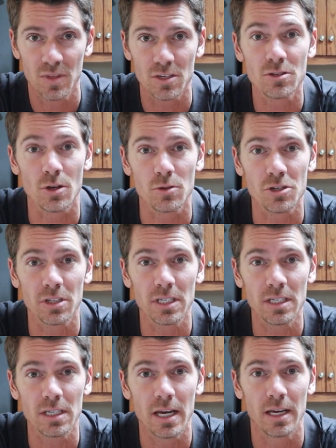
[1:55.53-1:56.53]

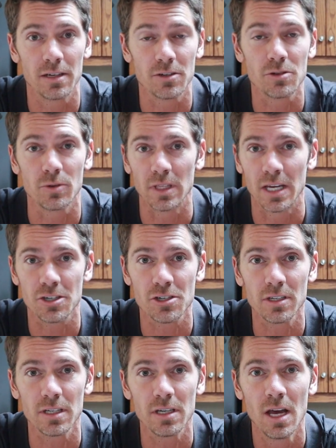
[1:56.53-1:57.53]
socially and
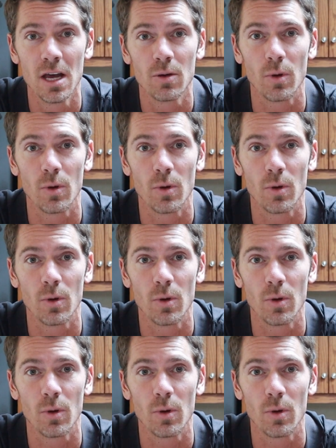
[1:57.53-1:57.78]
relationally